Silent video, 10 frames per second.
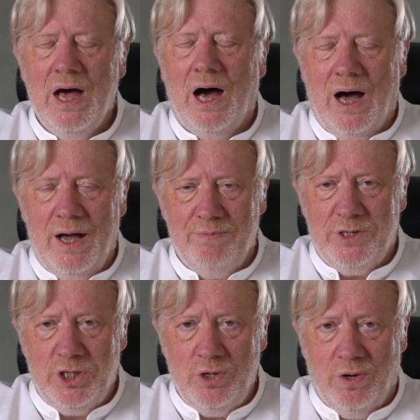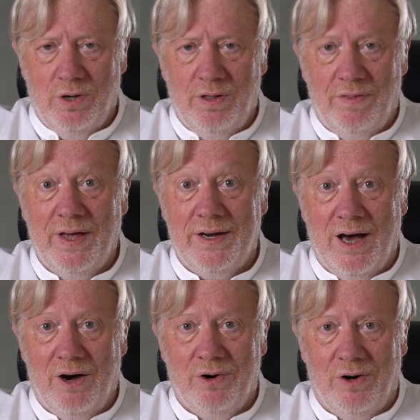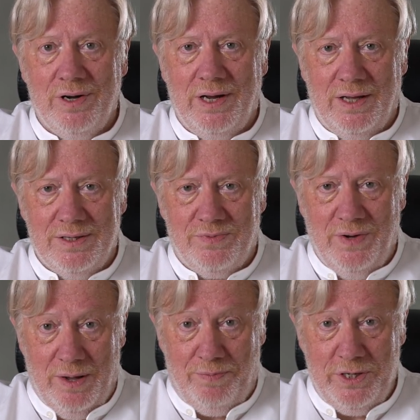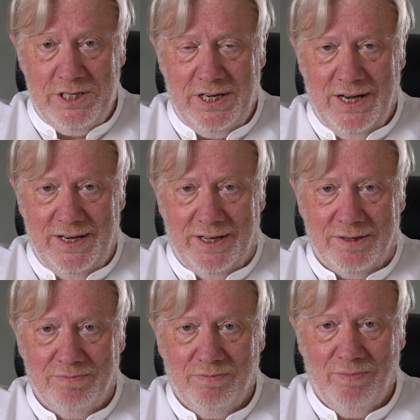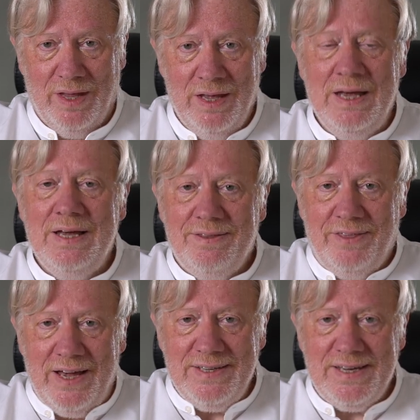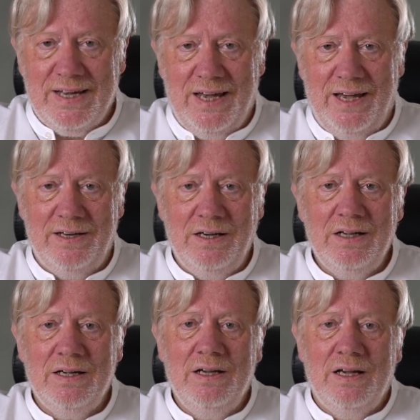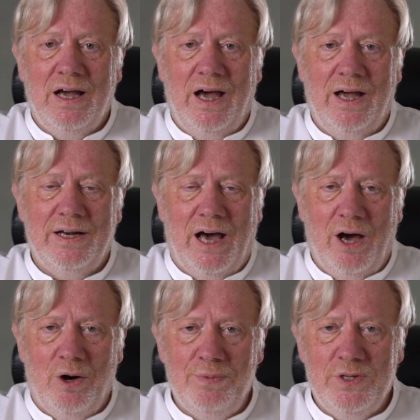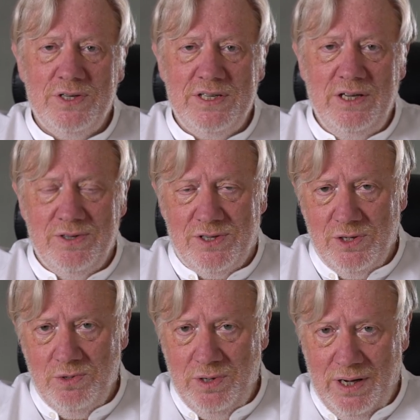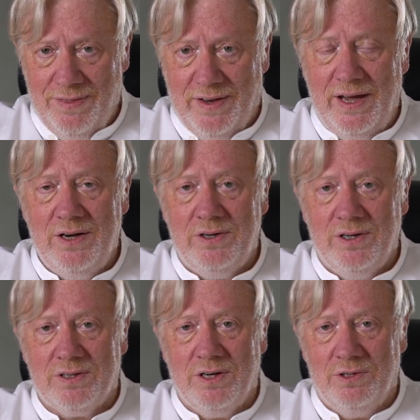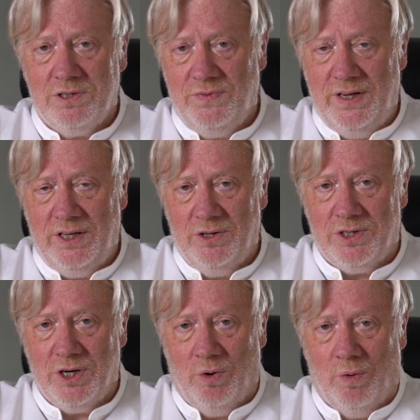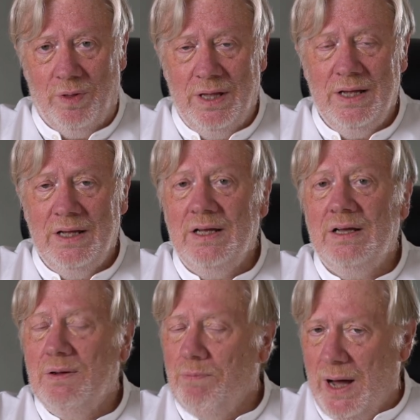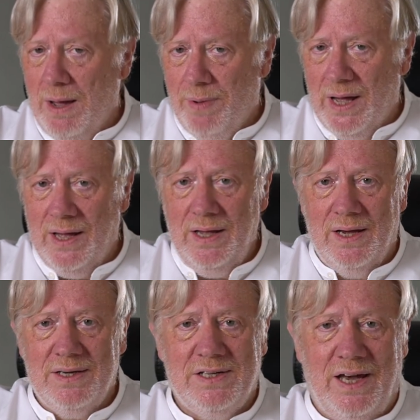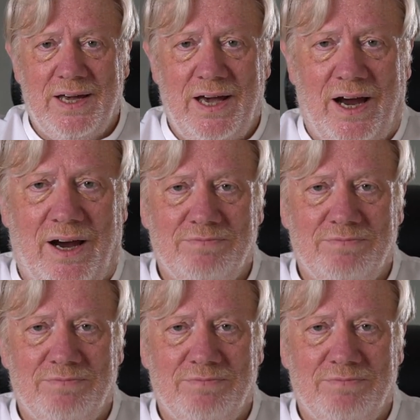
I'm sure that our audience will appreciate it. Thanks again, and I hope to see you soon in the Nego.coach video show. Bye-bye and take care.